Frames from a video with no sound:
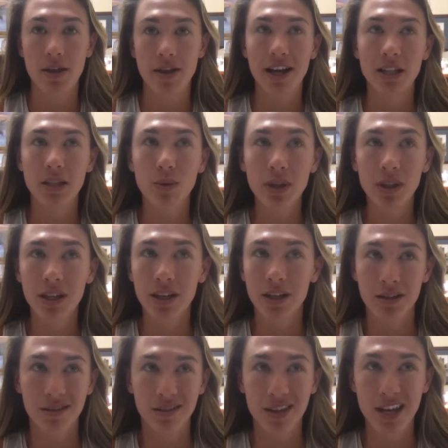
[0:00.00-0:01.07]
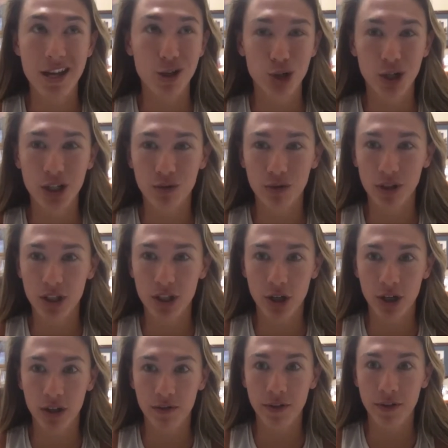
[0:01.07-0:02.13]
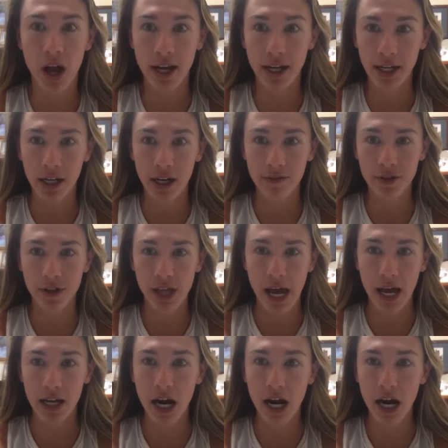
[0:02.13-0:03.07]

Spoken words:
that's when like the interest really started flying in after that.